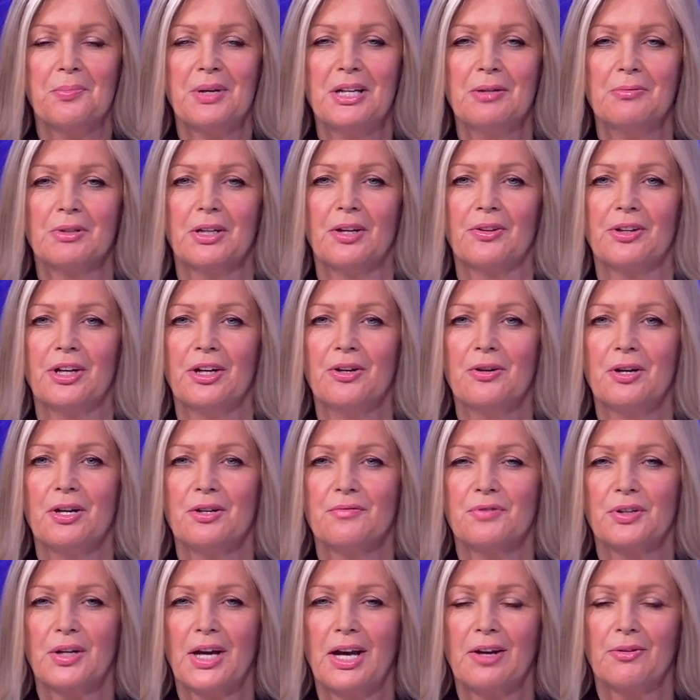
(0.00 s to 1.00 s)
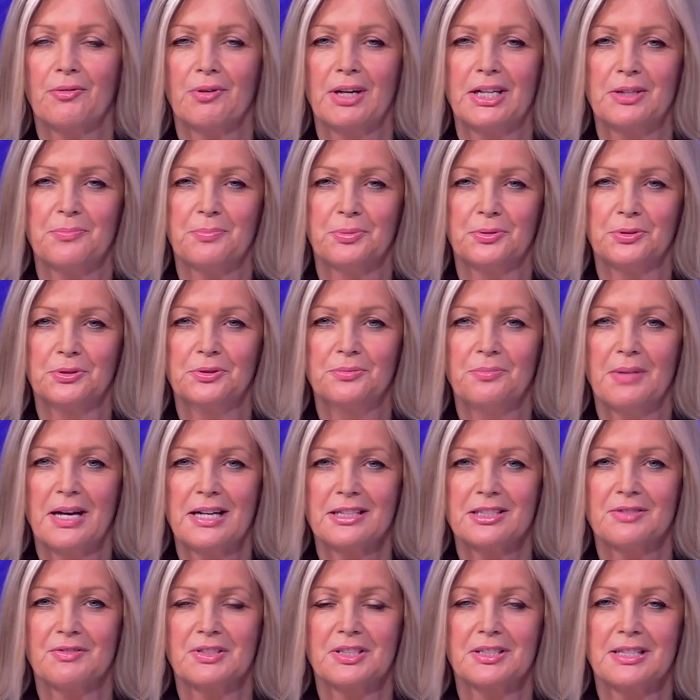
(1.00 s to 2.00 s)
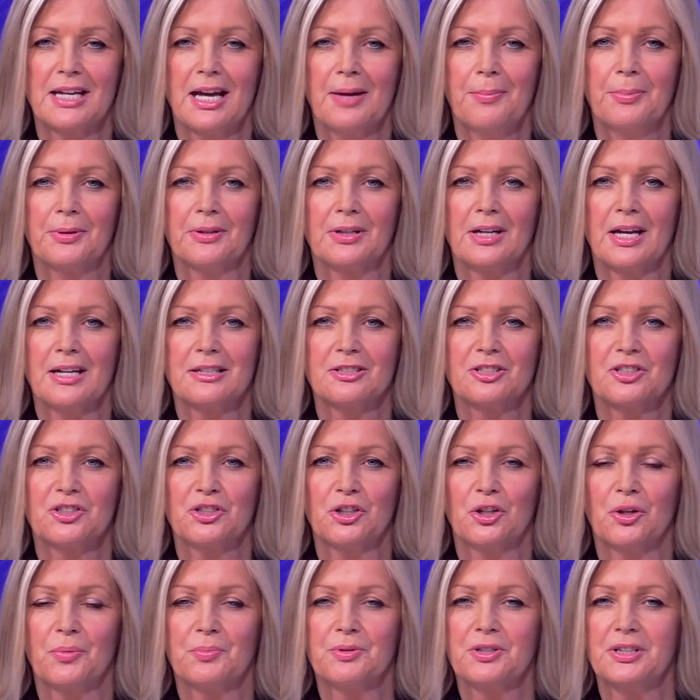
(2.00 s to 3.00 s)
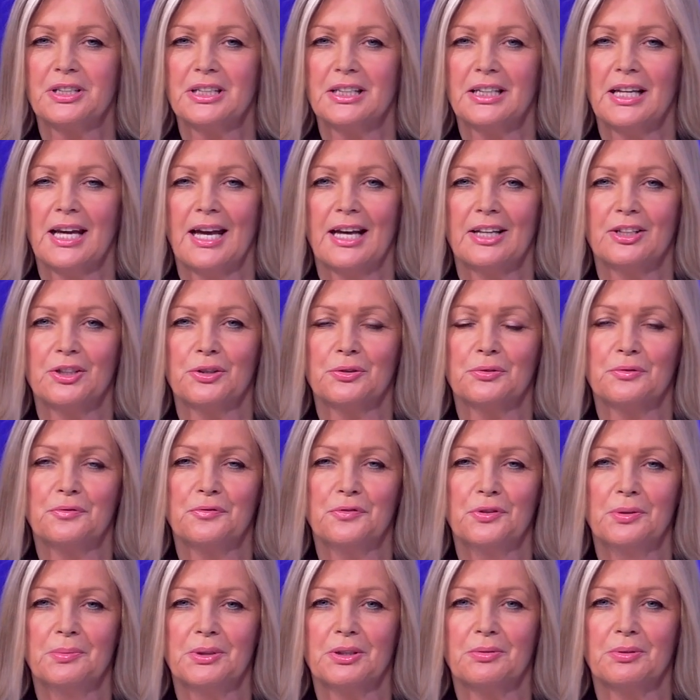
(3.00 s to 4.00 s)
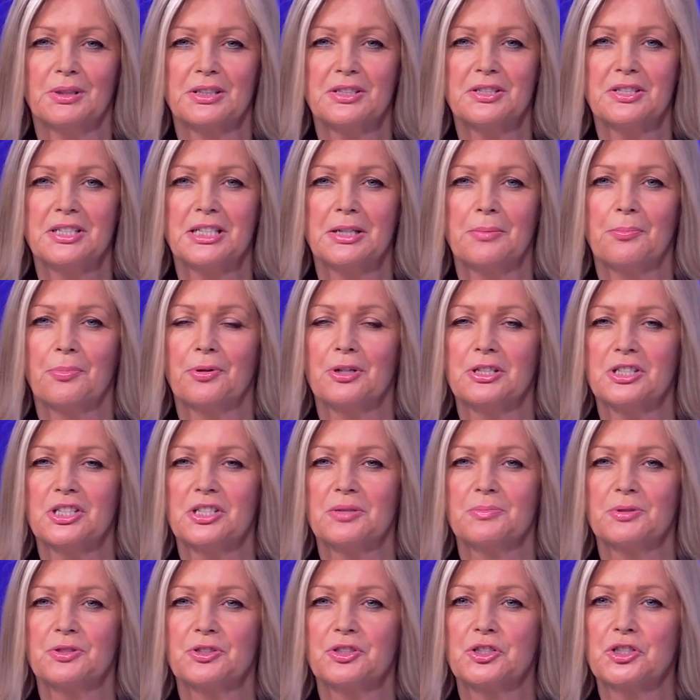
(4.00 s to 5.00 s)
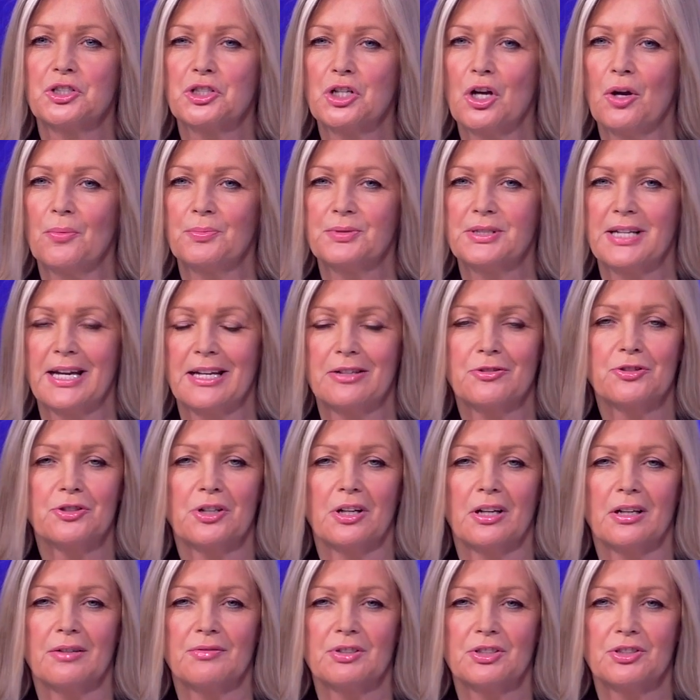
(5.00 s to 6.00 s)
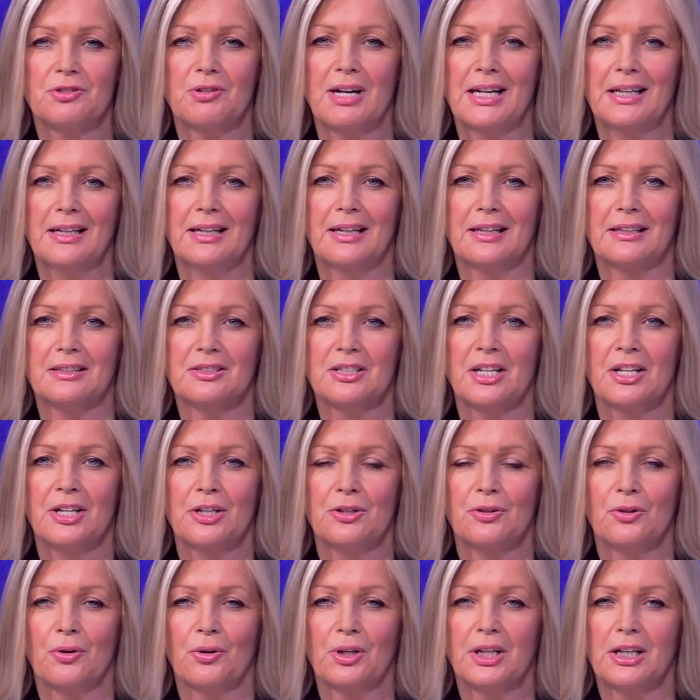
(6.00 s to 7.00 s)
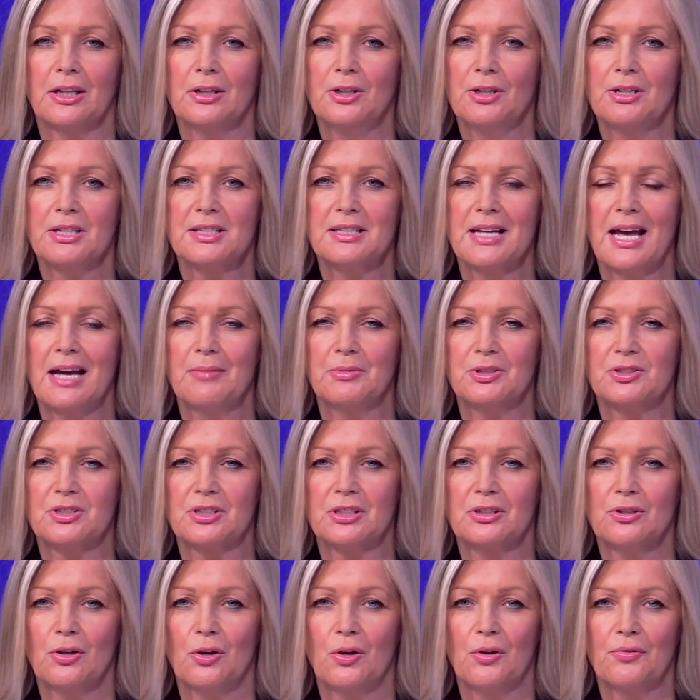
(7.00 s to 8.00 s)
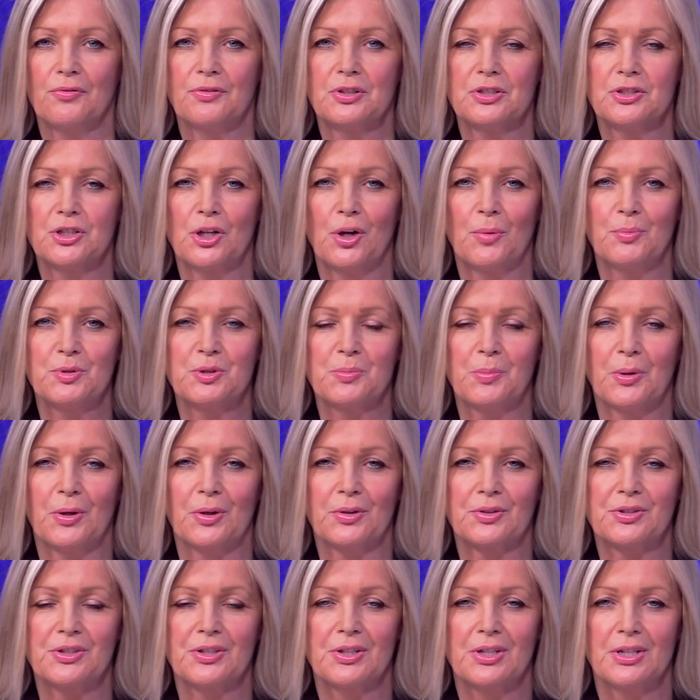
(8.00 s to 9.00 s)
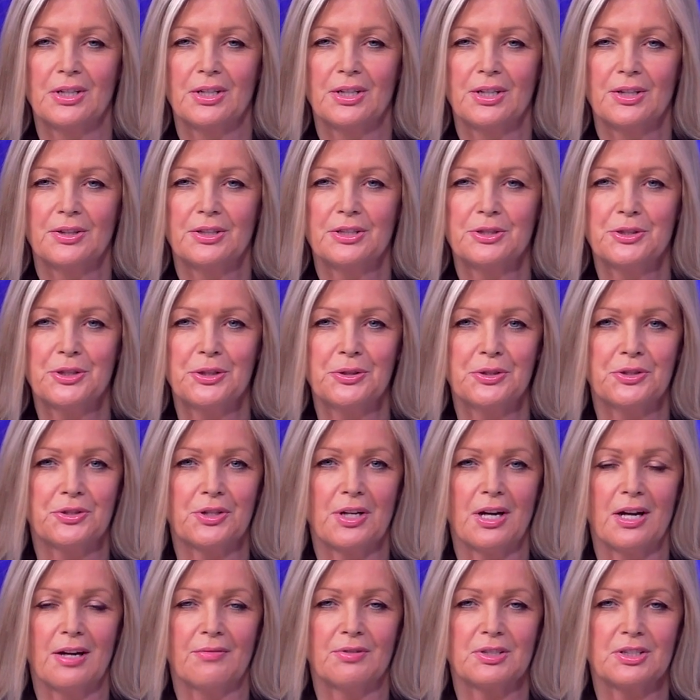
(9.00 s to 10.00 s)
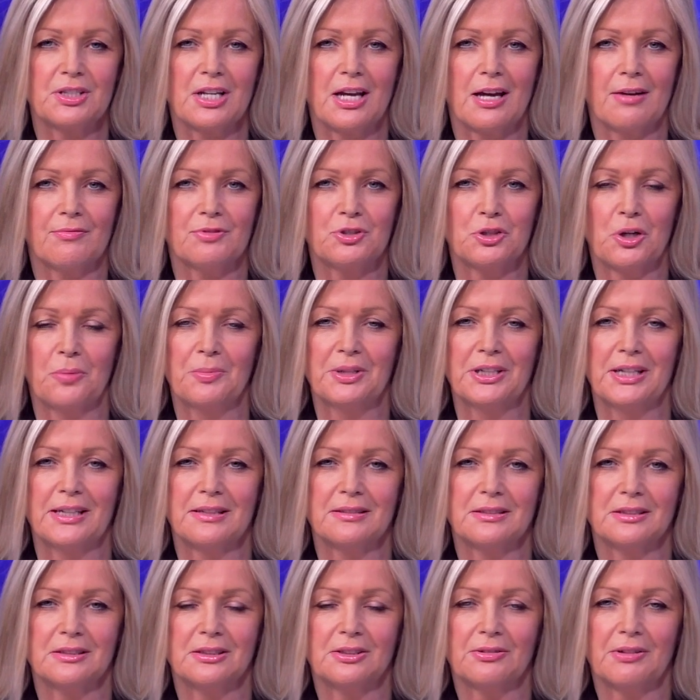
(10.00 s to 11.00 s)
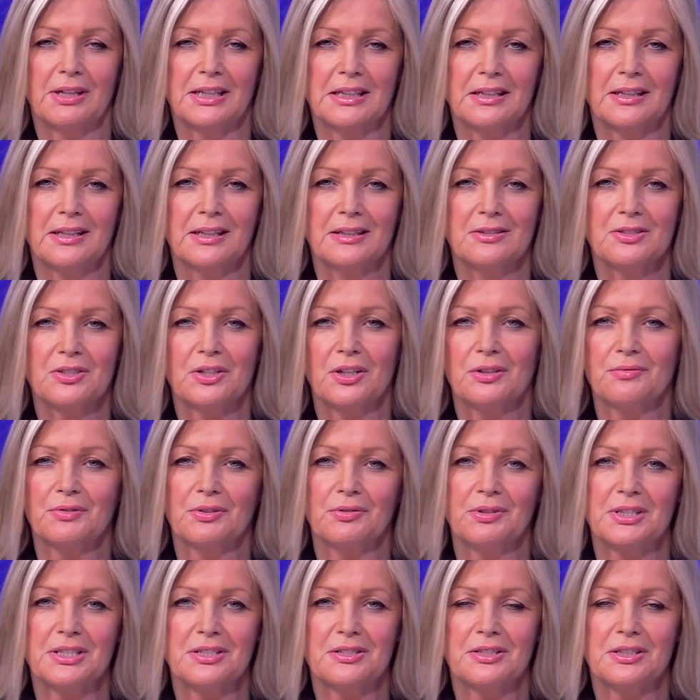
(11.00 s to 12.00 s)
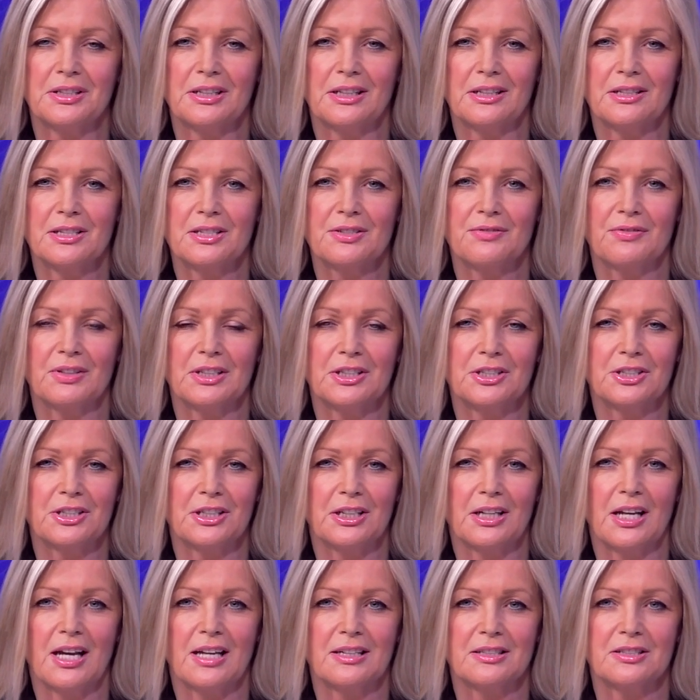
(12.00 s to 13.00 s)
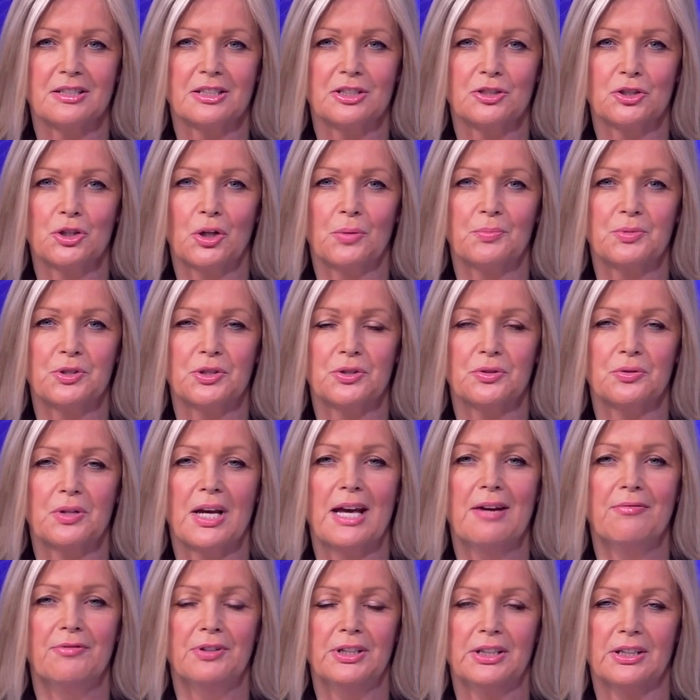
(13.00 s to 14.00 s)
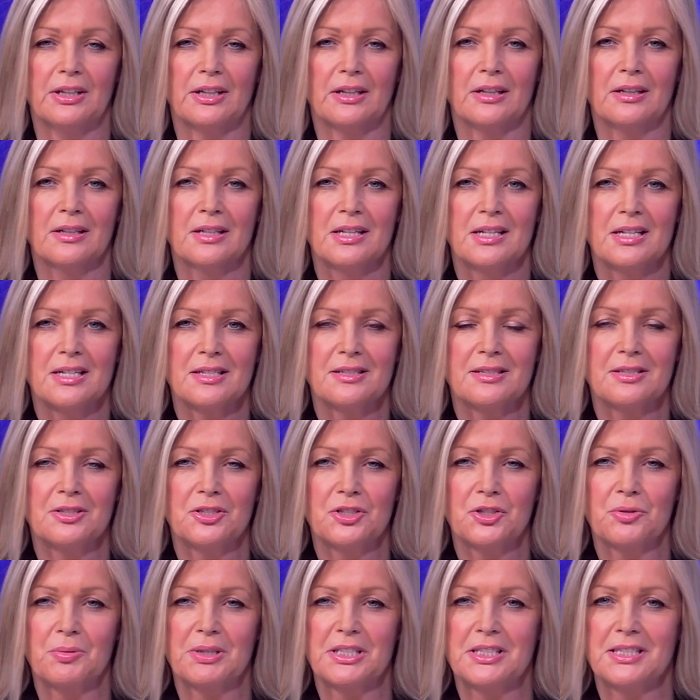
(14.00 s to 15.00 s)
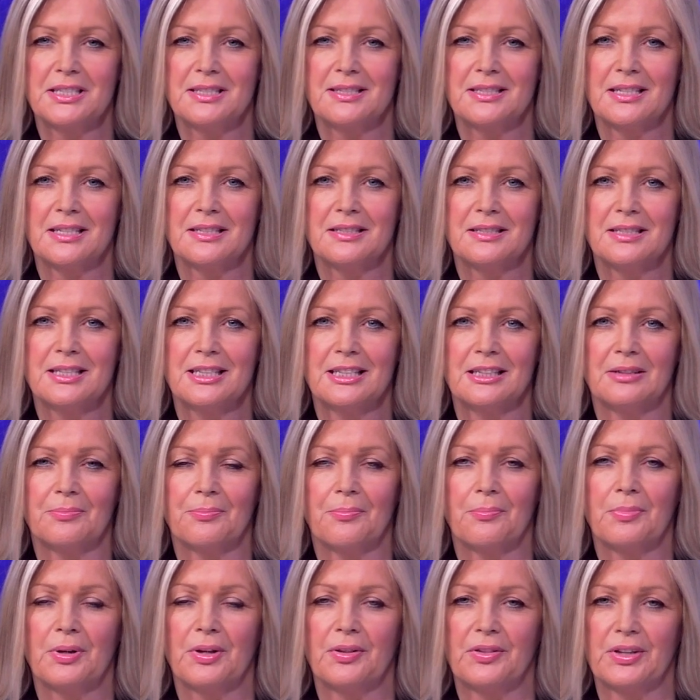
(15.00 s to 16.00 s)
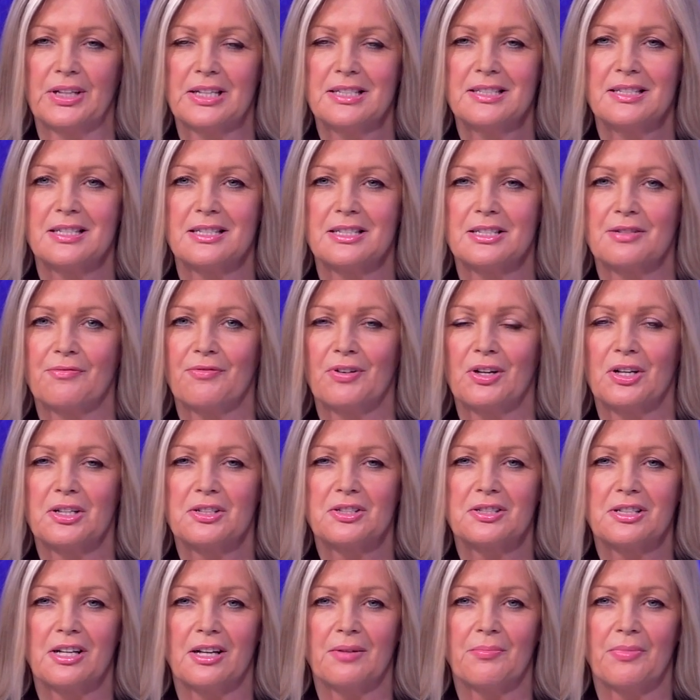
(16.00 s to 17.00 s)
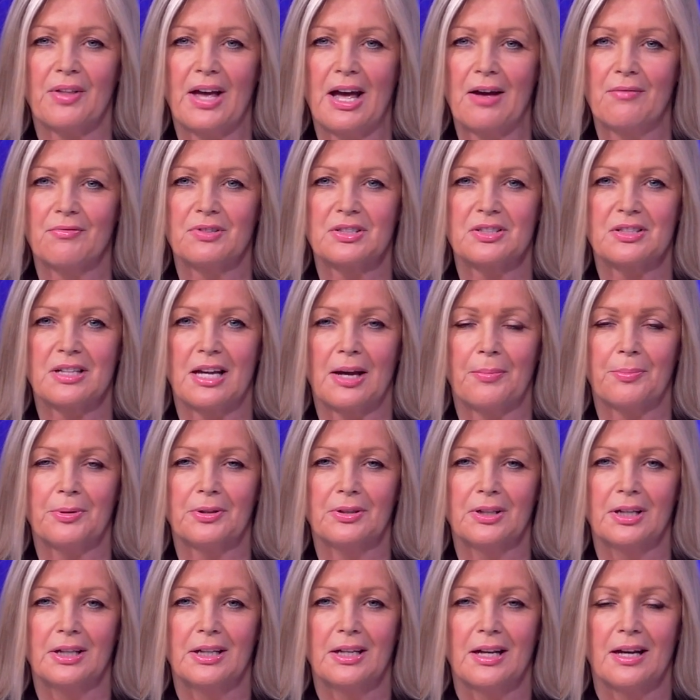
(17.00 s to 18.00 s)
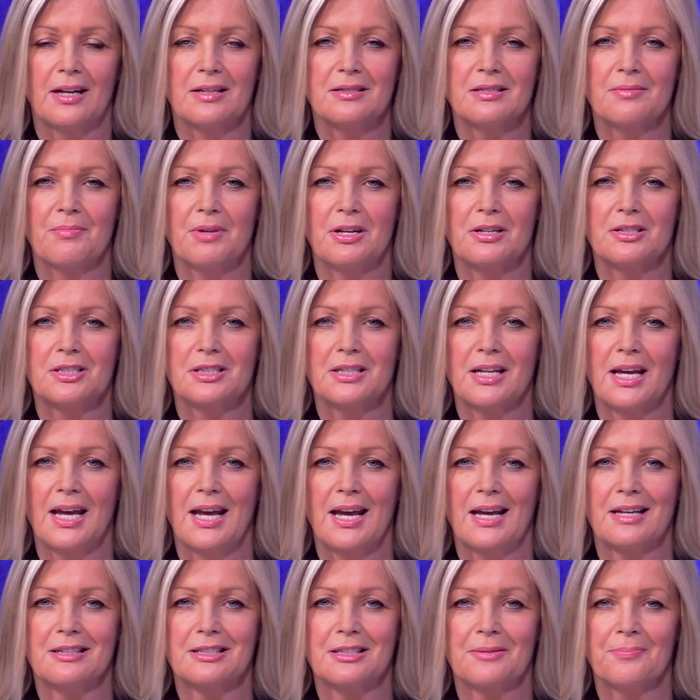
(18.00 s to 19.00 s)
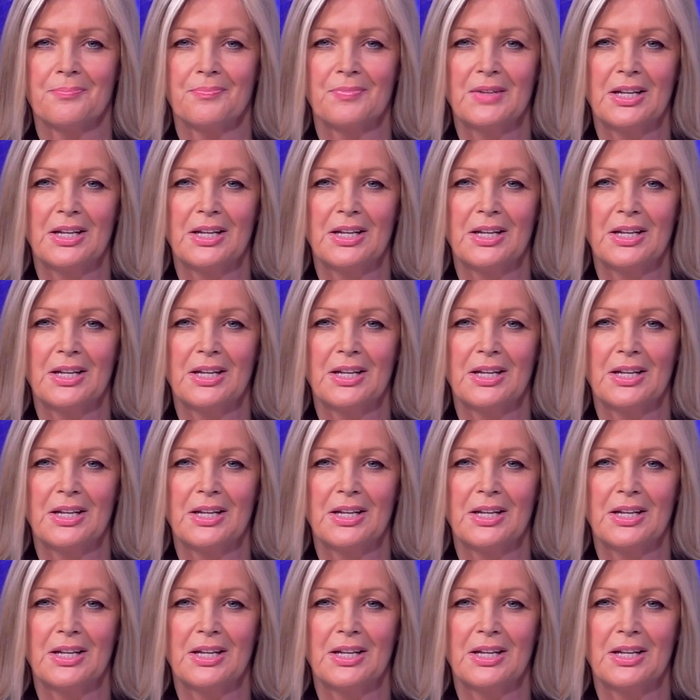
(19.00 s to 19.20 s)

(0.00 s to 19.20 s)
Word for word: Meanwhile, though, over at Red Bull, Max Verstappen has topped the annual Formula One Team Principal's top 10 drivers rankings, knocking Lewis Hamilton off the top spot. The two drivers have dominated the rankings over recent years, finishing as the top two every year since 2016. But this is the first time that Verstappen has emerged ahead.